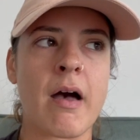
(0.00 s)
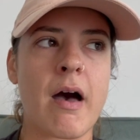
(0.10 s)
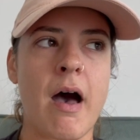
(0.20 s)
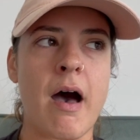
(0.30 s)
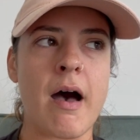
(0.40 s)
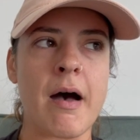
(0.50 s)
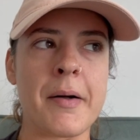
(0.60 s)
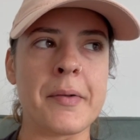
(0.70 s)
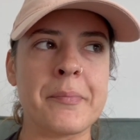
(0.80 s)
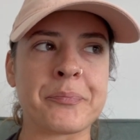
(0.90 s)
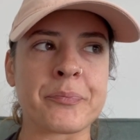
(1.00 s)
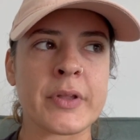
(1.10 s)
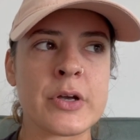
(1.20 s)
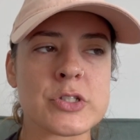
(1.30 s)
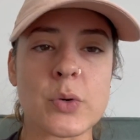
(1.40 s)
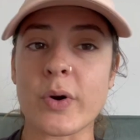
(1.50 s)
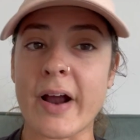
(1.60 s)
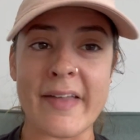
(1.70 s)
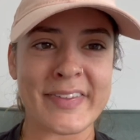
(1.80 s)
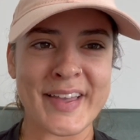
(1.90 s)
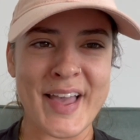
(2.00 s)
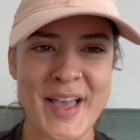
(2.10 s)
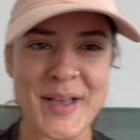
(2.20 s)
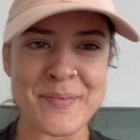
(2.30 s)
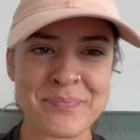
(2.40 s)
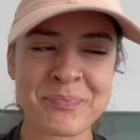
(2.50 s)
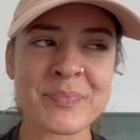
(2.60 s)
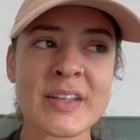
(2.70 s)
Um, so we're at the game.